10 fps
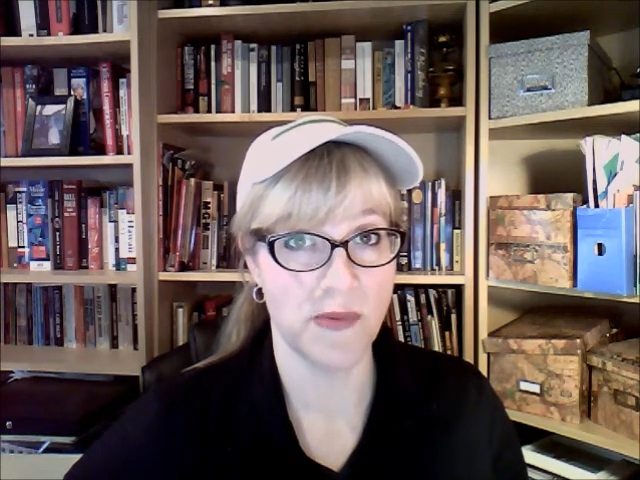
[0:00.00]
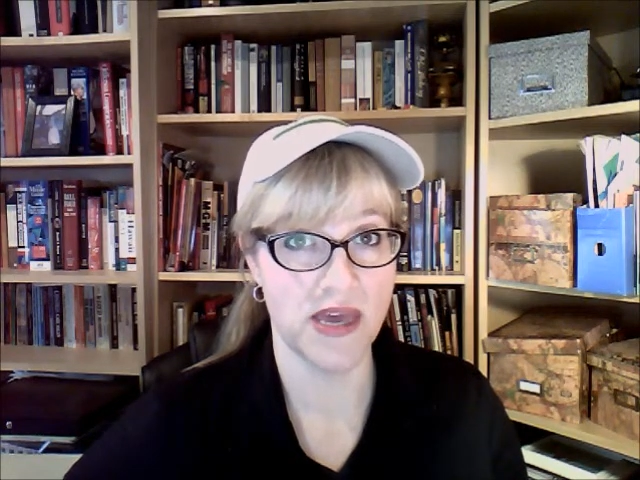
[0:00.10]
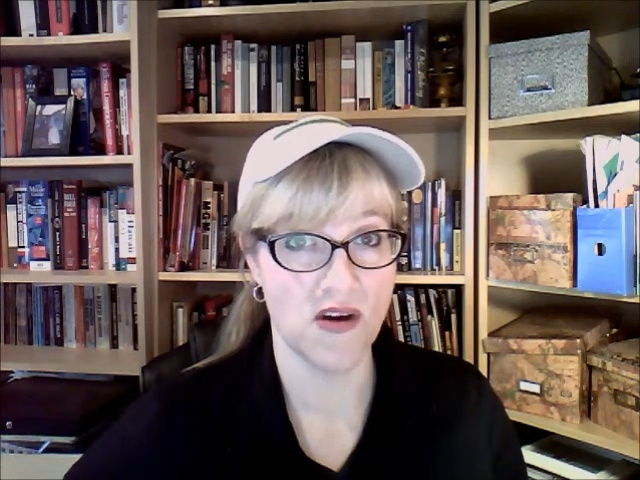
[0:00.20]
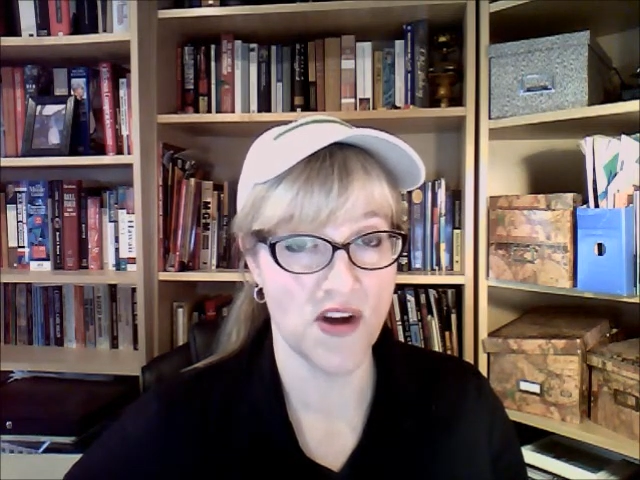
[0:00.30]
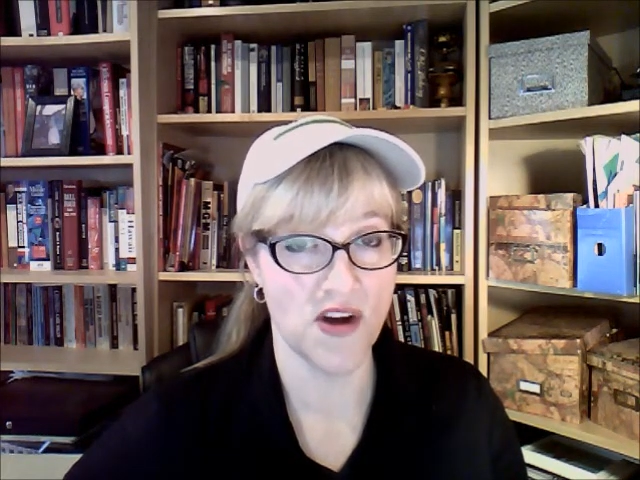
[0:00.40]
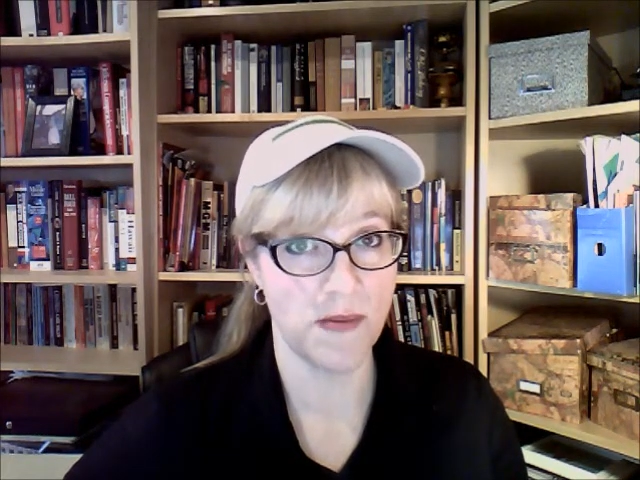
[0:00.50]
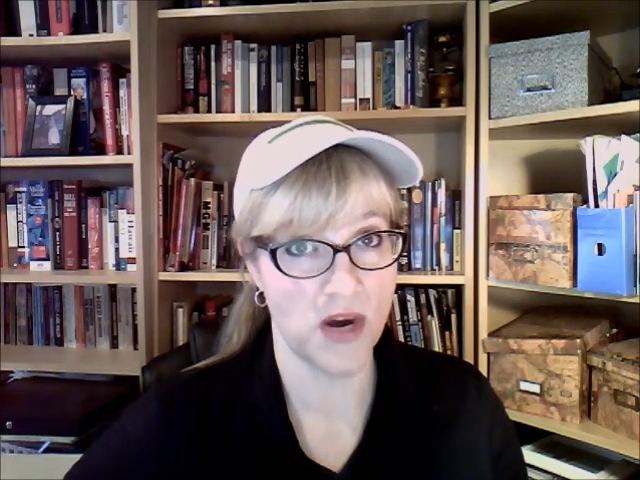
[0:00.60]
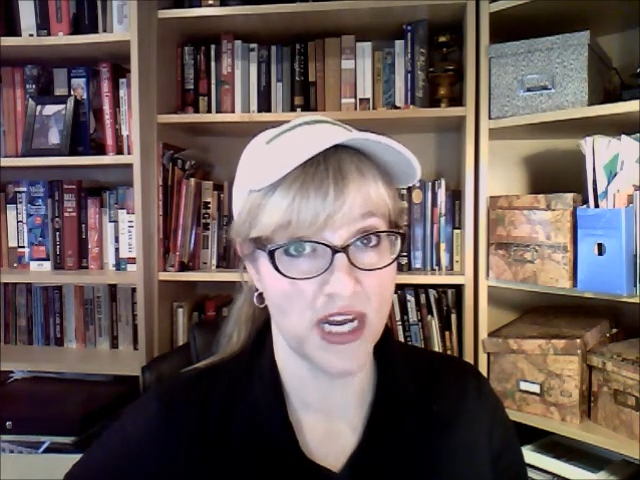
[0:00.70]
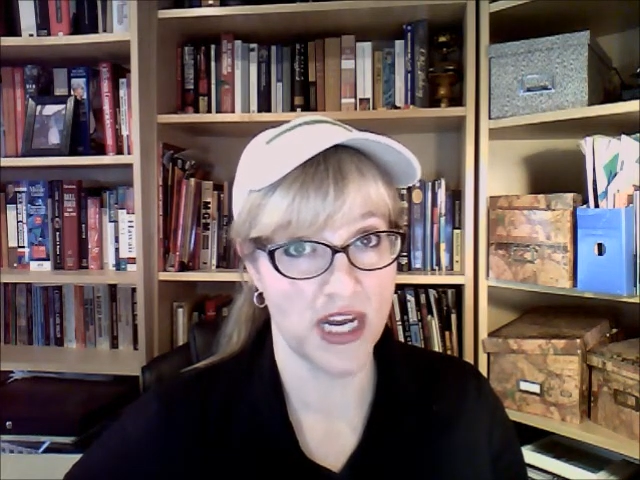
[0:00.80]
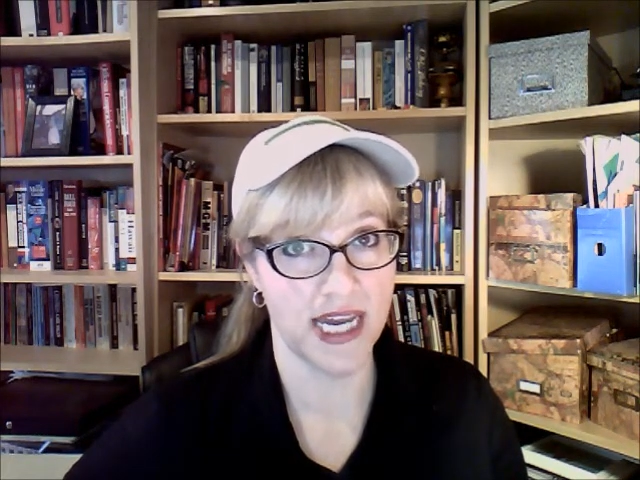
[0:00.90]
PR and
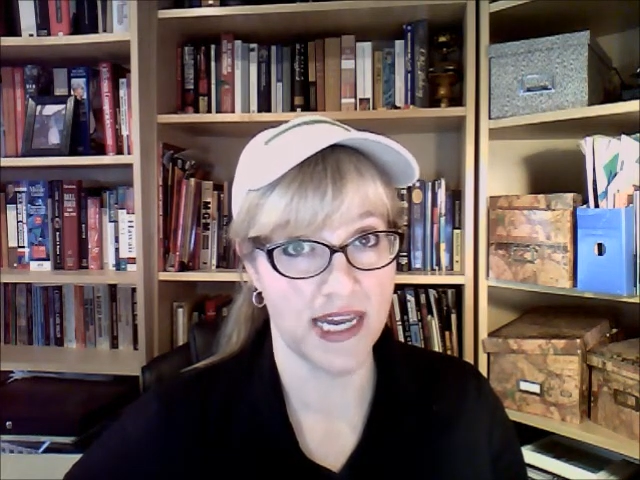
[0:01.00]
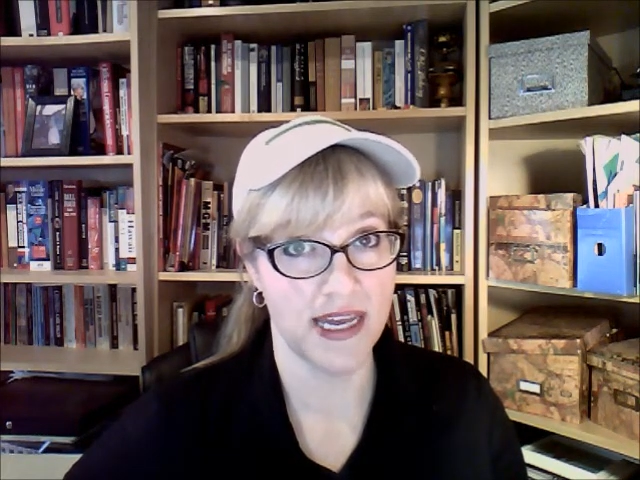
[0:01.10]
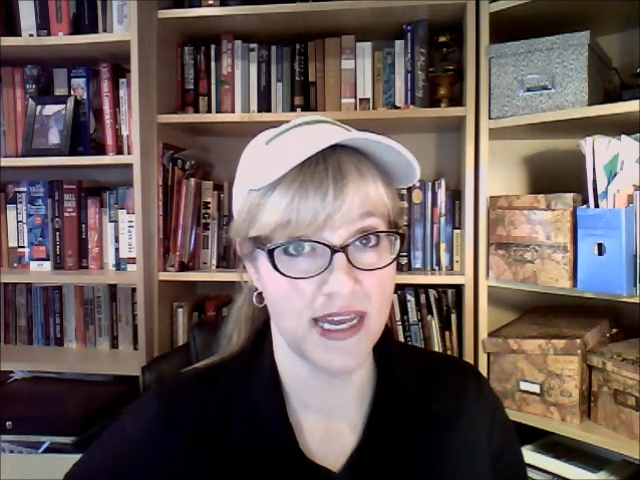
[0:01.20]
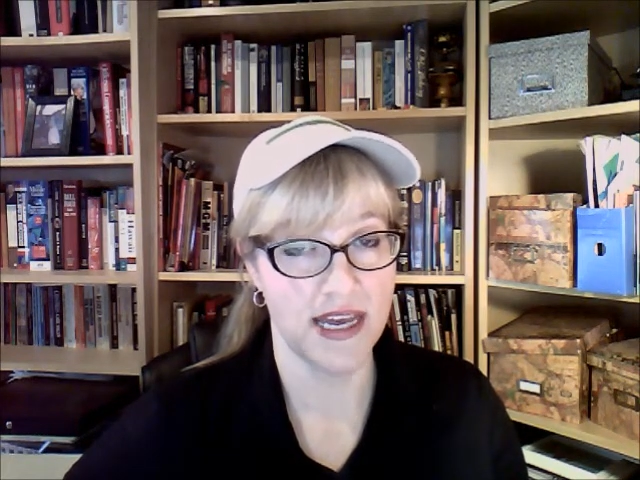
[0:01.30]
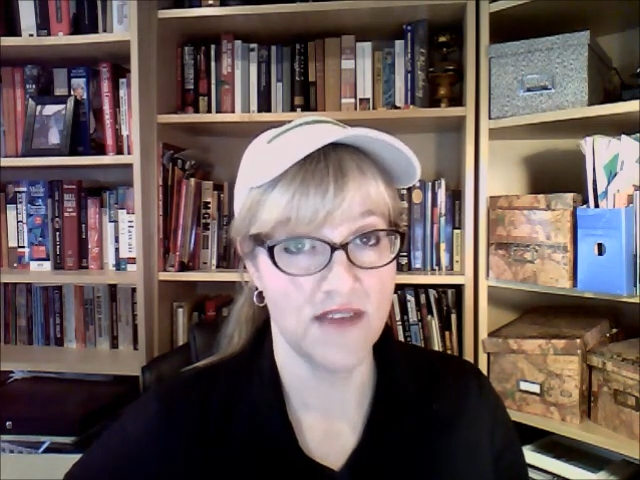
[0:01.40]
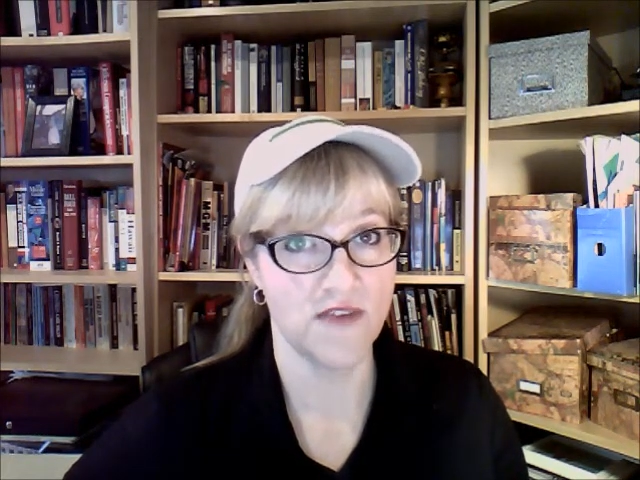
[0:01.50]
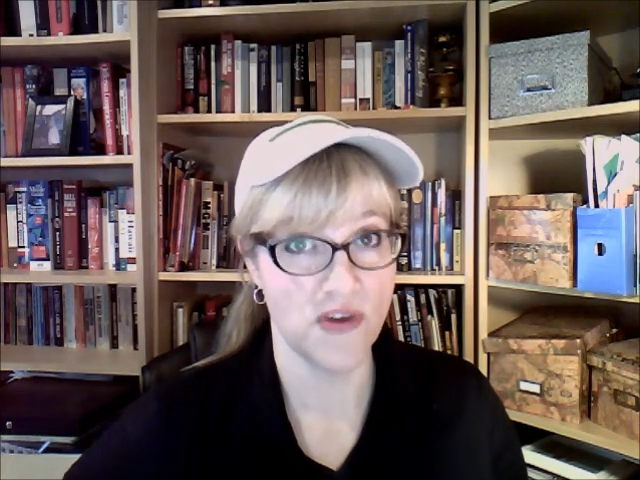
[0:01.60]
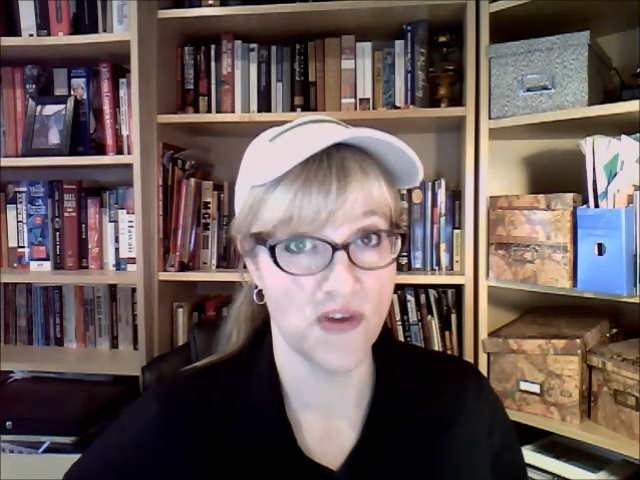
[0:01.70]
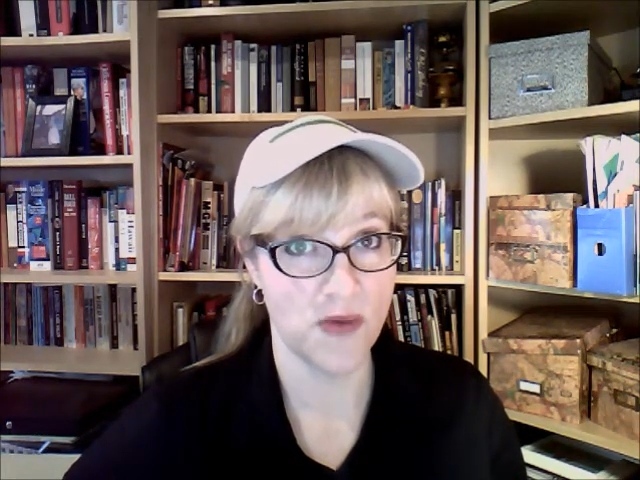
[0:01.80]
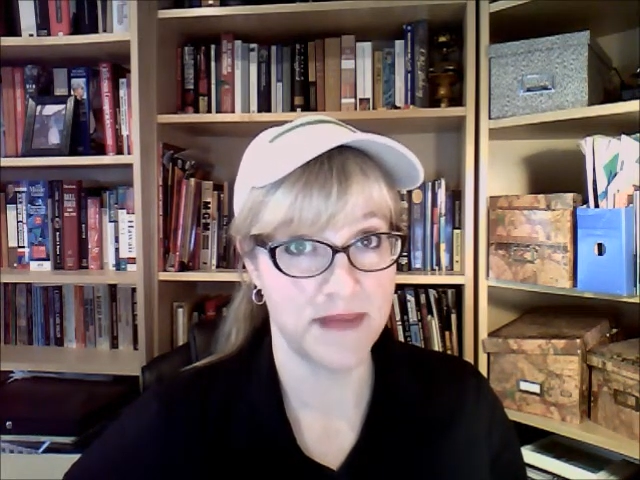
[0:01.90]
marketing for
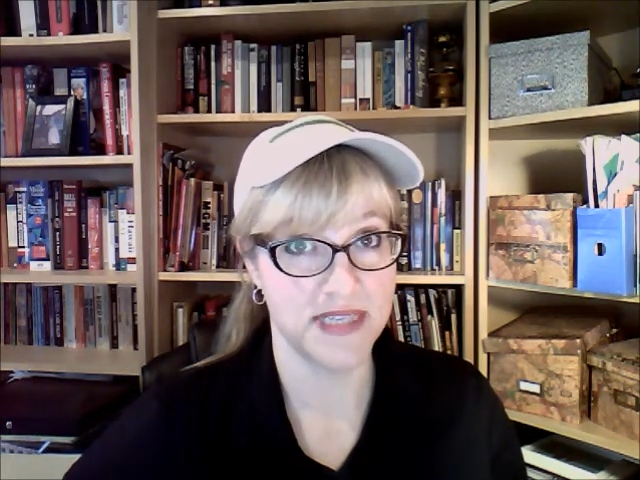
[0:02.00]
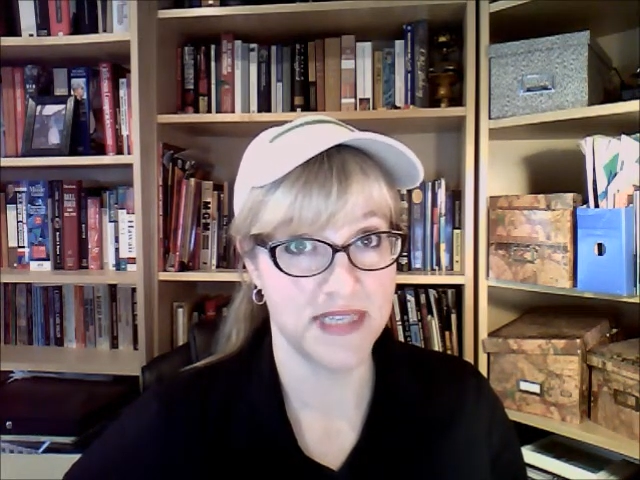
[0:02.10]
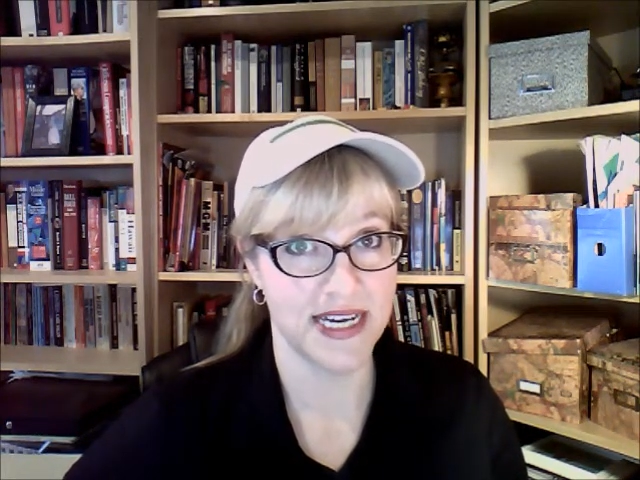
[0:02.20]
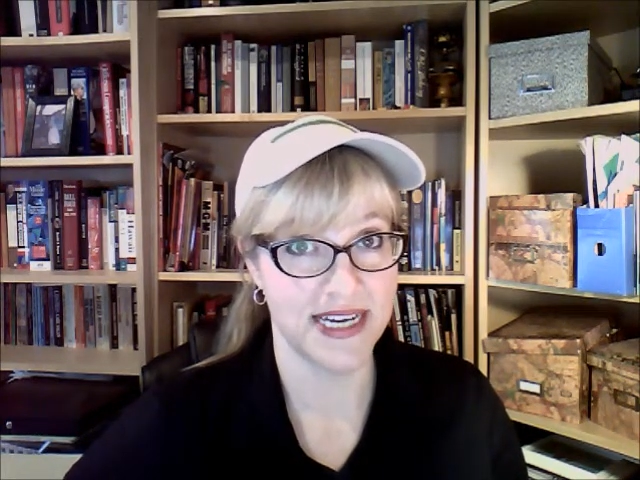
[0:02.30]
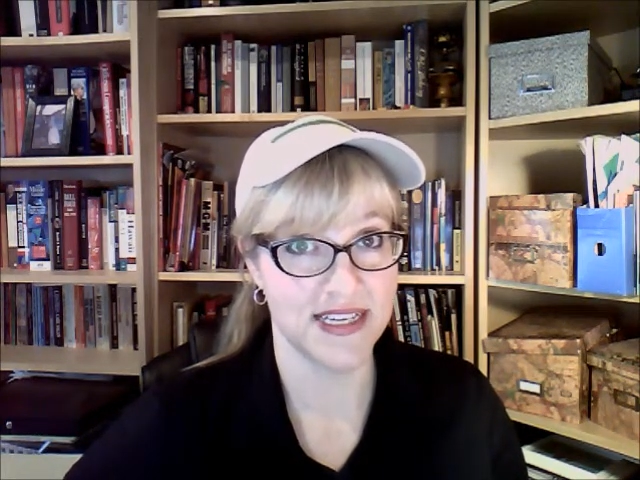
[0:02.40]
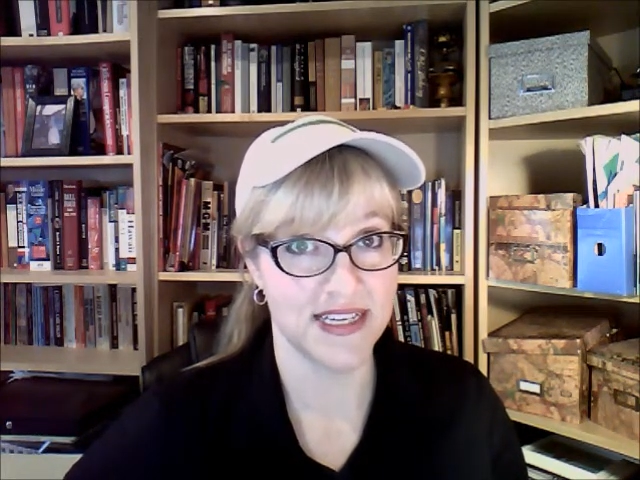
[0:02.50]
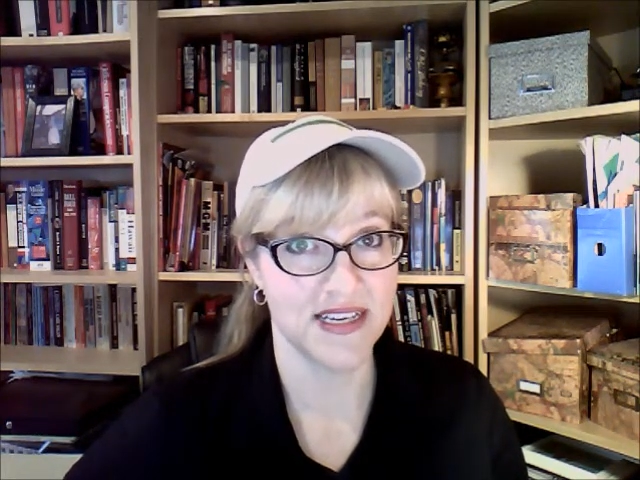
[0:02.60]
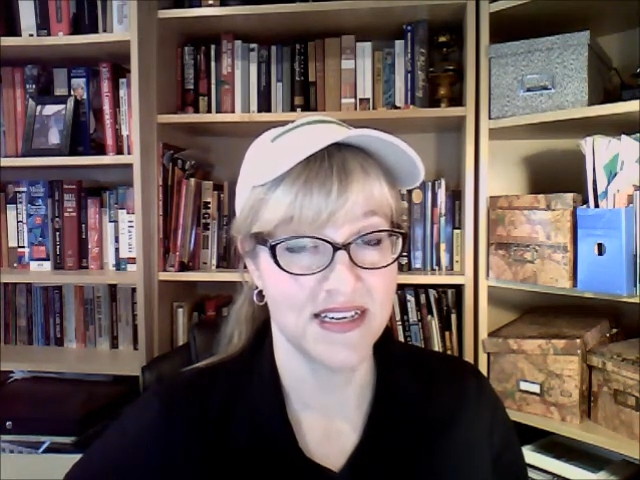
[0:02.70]
their website,